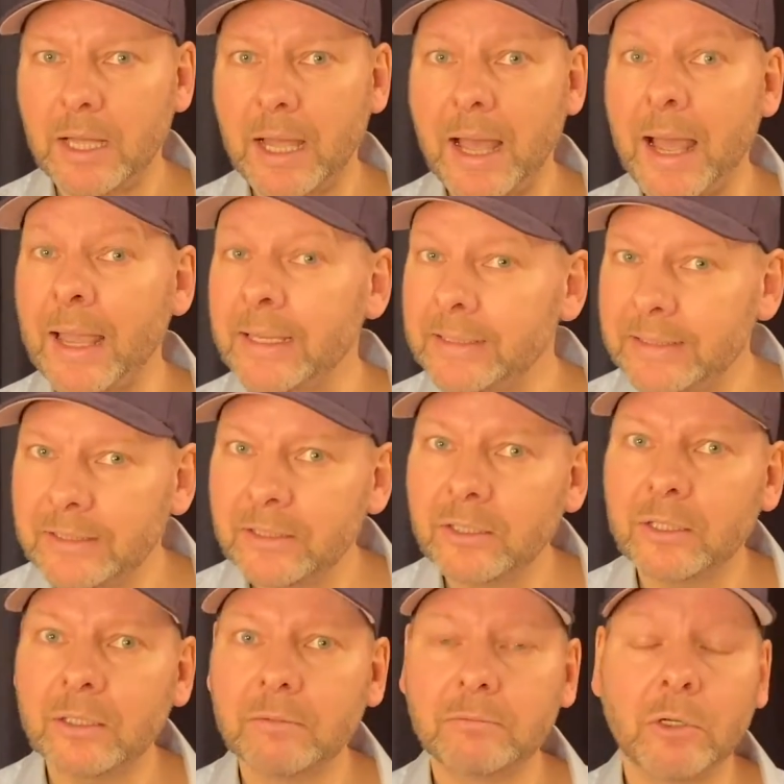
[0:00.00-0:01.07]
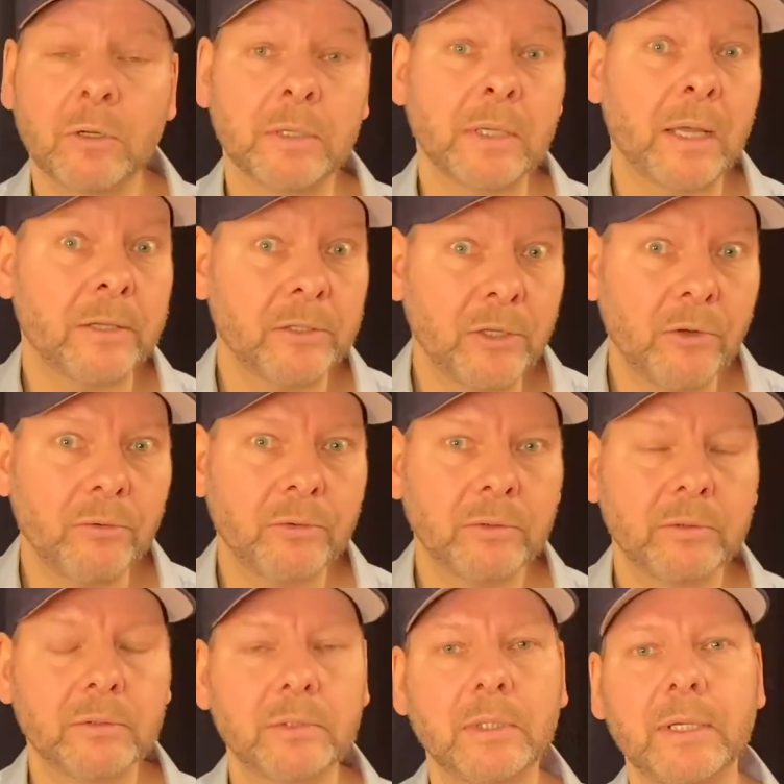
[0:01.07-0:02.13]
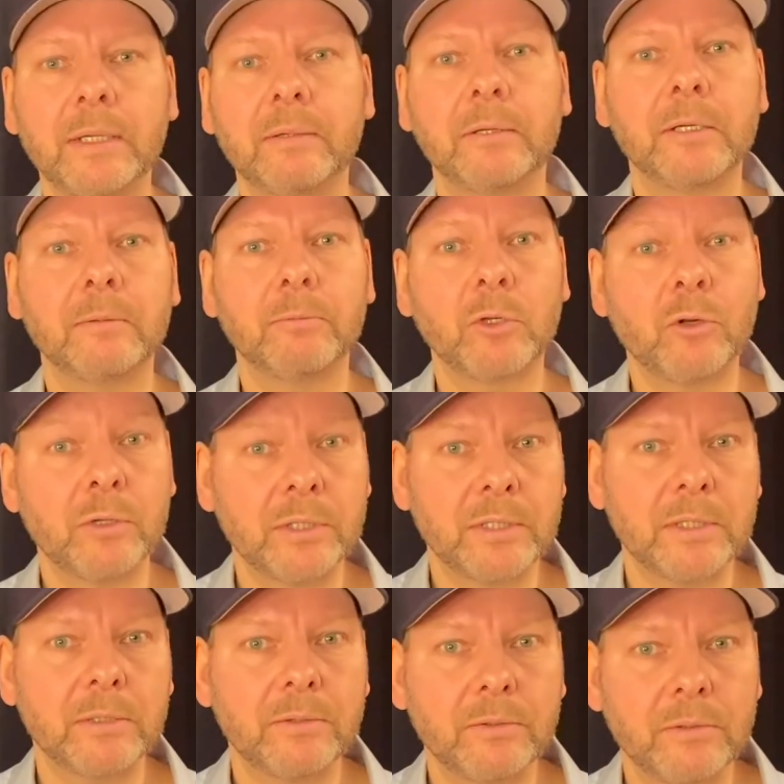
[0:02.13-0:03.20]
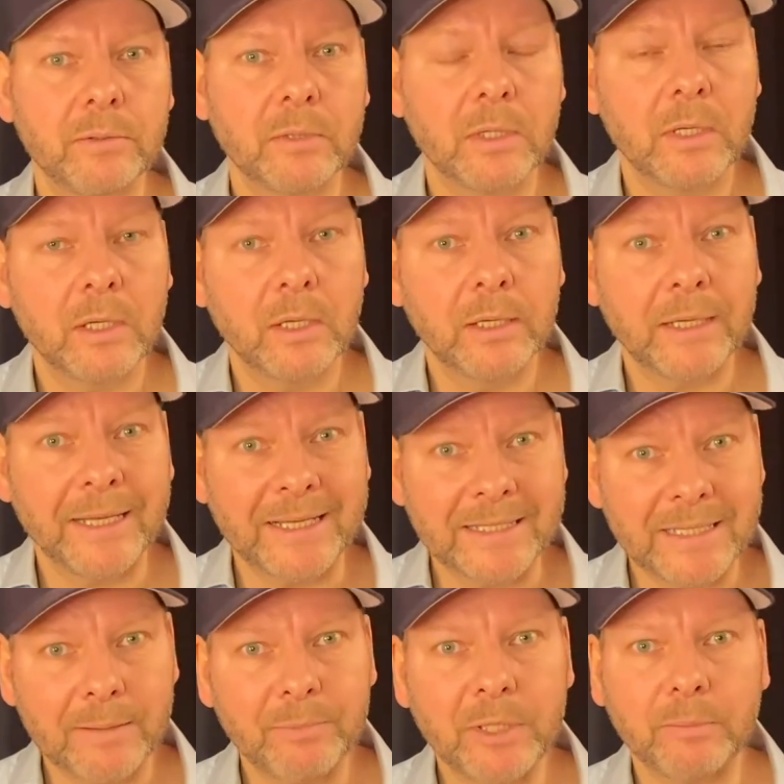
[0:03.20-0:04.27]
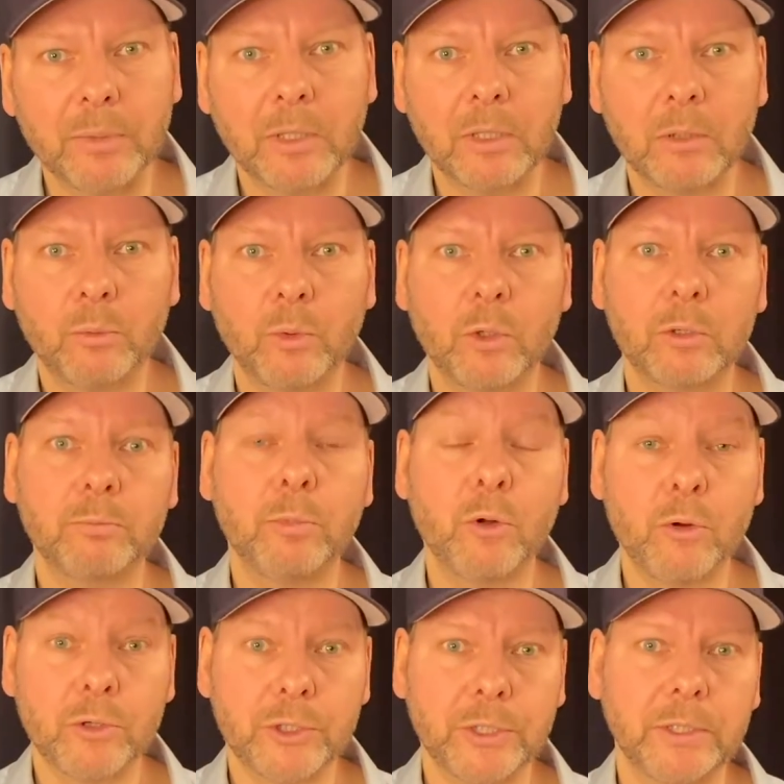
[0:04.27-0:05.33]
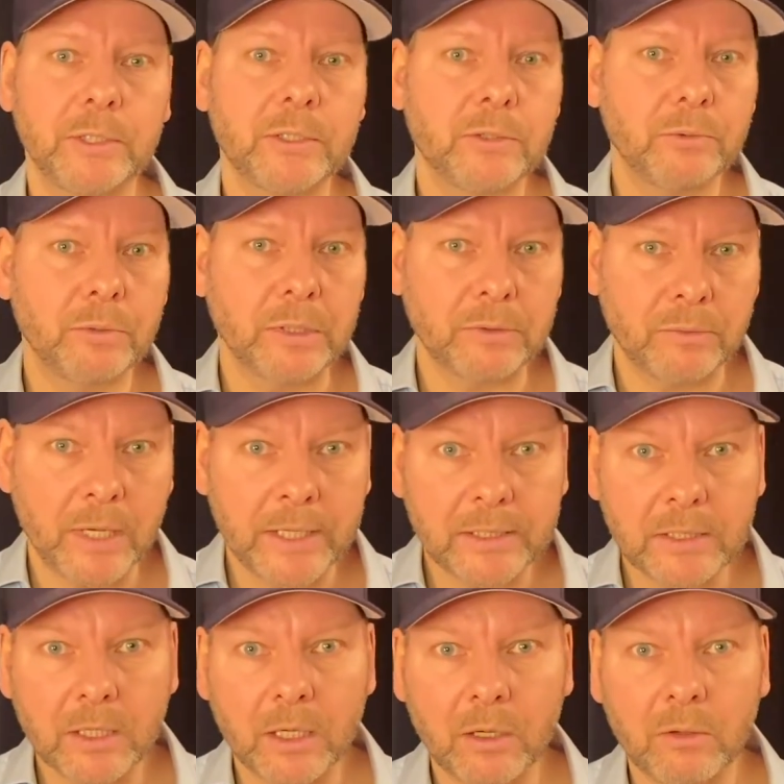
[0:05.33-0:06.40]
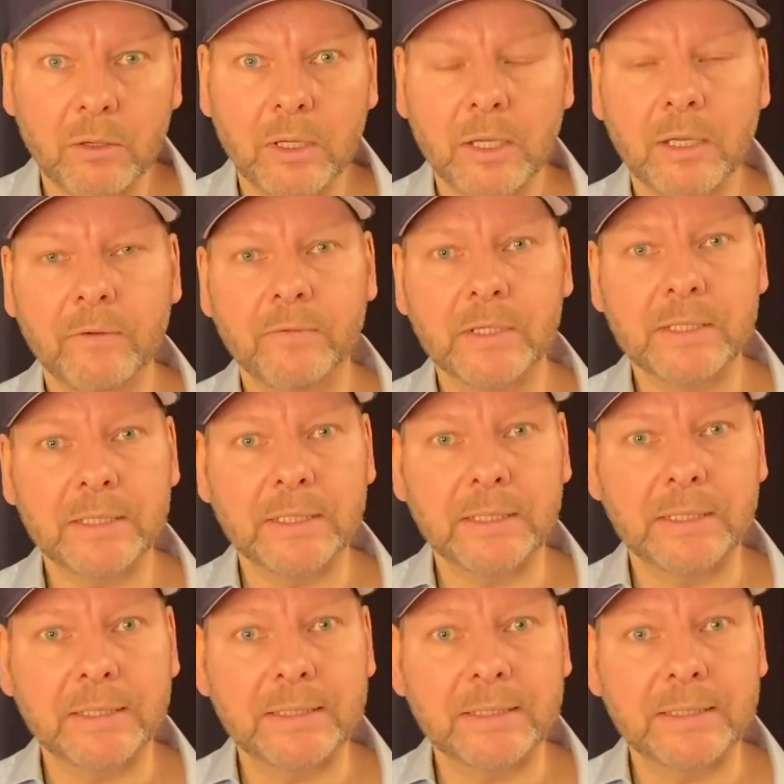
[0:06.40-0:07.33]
I didn't, and I don't consider acceptable what Porsche is doing right now with the